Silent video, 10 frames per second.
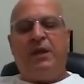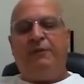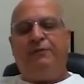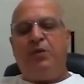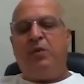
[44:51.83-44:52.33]

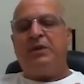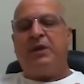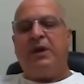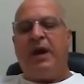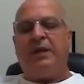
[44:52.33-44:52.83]
if you went to
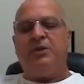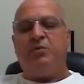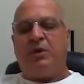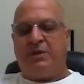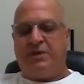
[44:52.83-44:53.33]
college, you
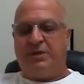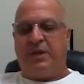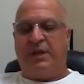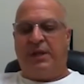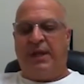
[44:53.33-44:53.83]
were
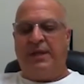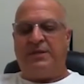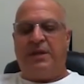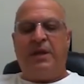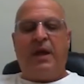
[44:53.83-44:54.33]
considered lazy.